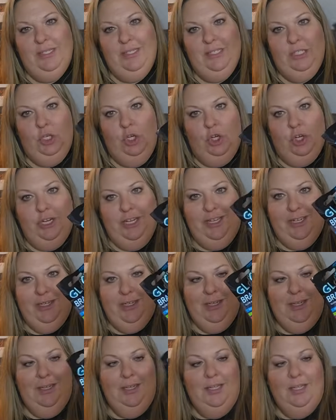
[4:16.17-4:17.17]
in green,
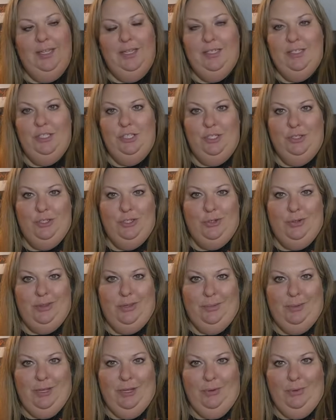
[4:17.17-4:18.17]
because it shows you on
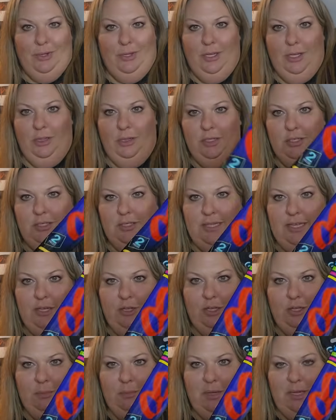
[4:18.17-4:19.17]
the back what colors they
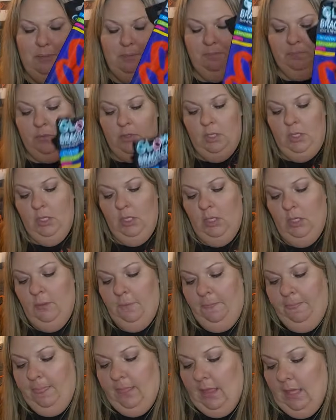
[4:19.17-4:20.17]
could be.
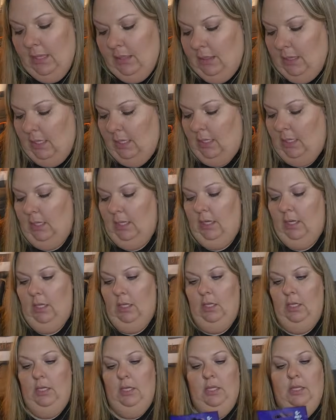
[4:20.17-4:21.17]
And then
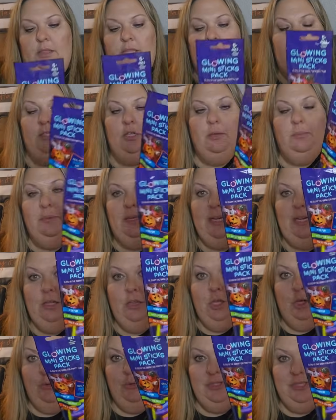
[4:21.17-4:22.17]
these are mini
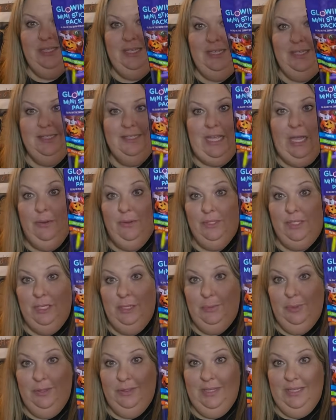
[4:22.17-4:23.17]
glow sticks. I was going to
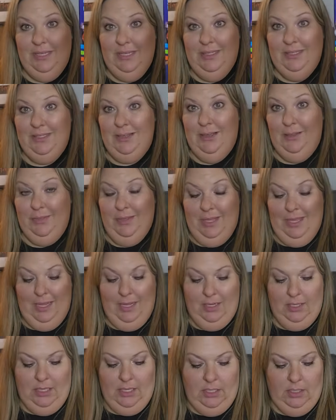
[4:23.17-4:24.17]
put these on the
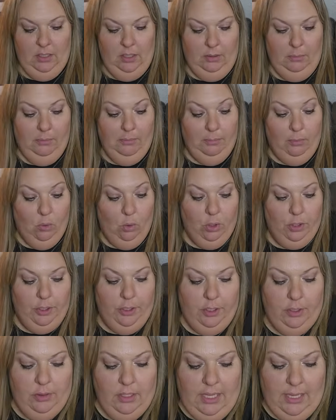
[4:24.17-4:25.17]
candy board,
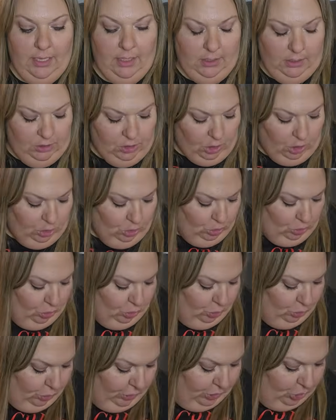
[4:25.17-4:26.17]
the candy
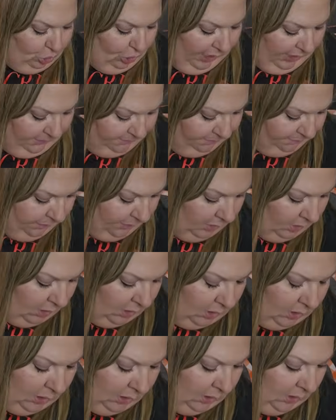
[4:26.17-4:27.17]
charcuterie tray.
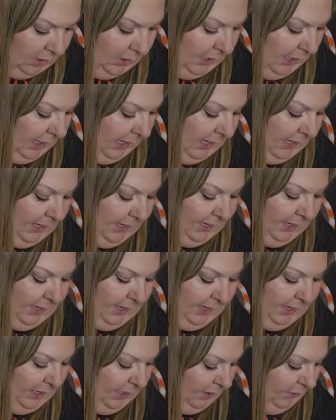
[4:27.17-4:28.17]
I
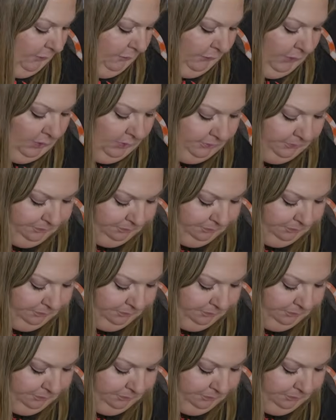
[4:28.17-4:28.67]
have